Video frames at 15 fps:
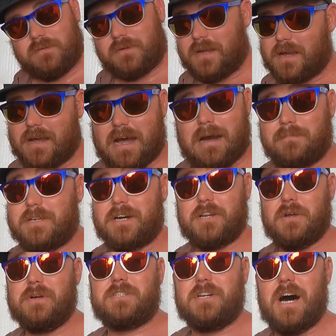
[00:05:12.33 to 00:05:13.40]
Okay. Oh. I'm
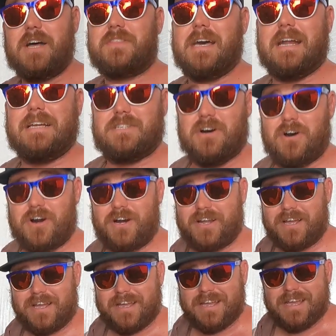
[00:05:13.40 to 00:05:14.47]
telling you, it's not that it's
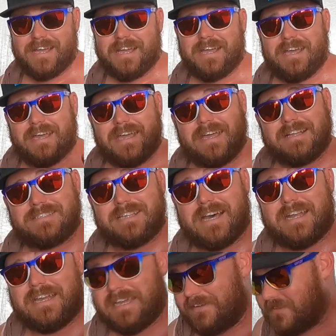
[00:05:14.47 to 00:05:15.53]
hard. It's
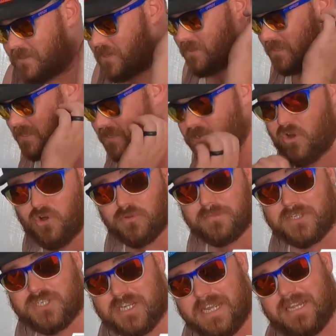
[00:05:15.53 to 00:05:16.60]
that even though this is an
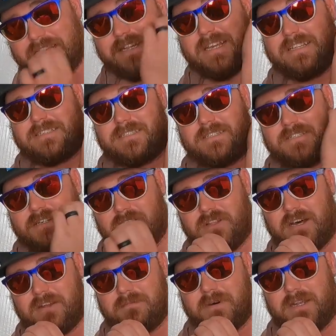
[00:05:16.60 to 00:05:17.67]
old machine, it's still
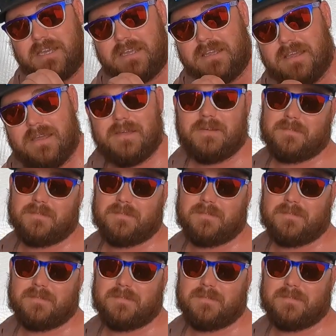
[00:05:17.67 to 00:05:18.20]
a lot of money.